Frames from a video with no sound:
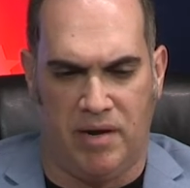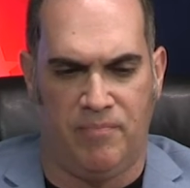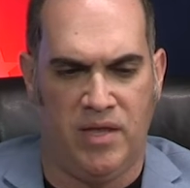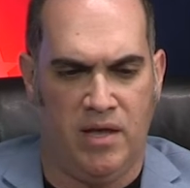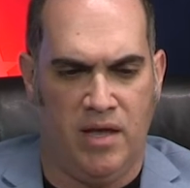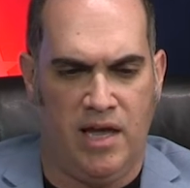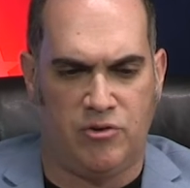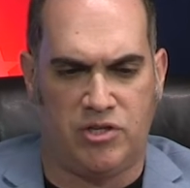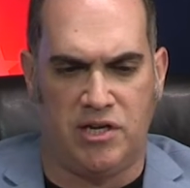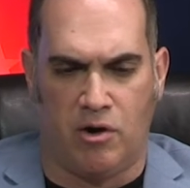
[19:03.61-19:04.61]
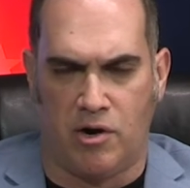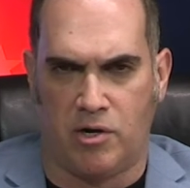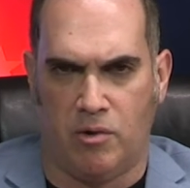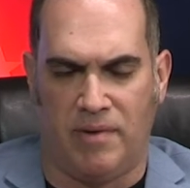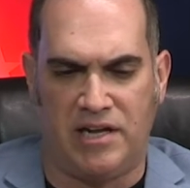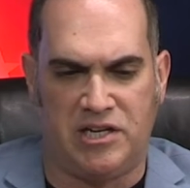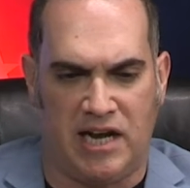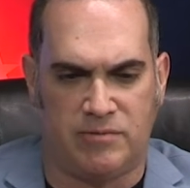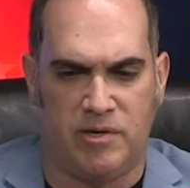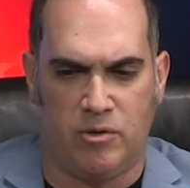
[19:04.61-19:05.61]
But interesting article by
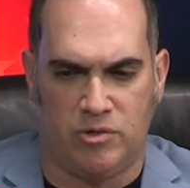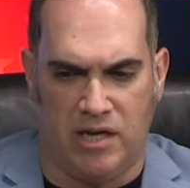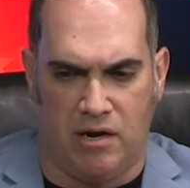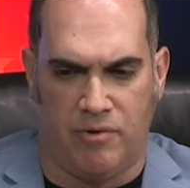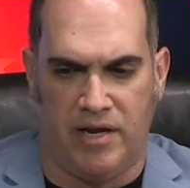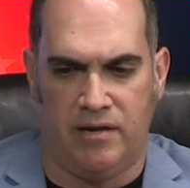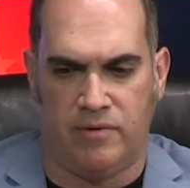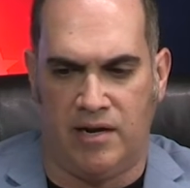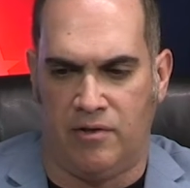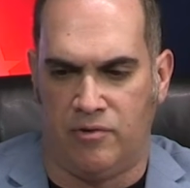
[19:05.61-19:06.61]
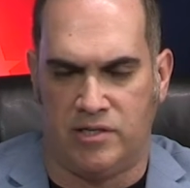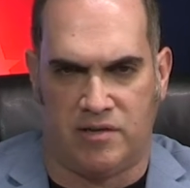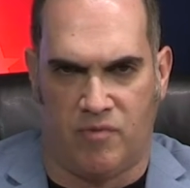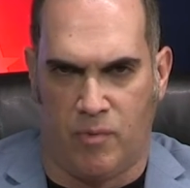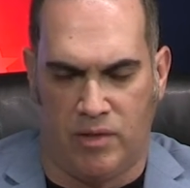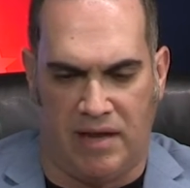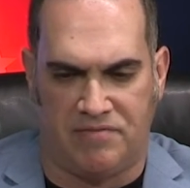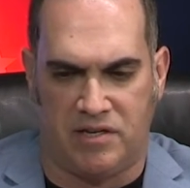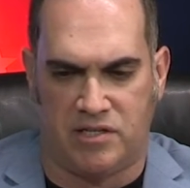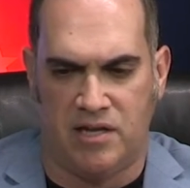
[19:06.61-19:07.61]
Jasmine Hodari, another insufferable
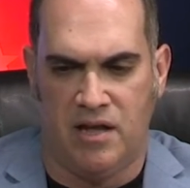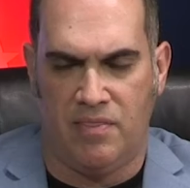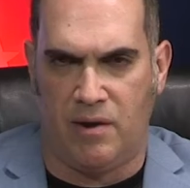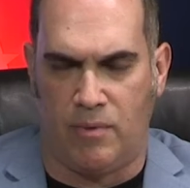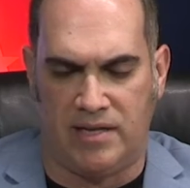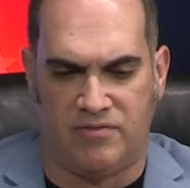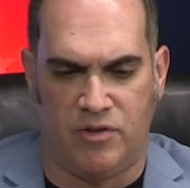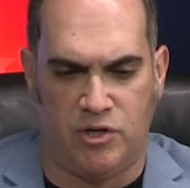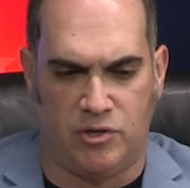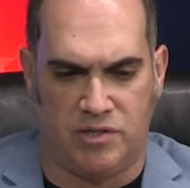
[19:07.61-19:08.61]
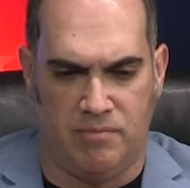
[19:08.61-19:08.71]
leftist that writes for the New Jersey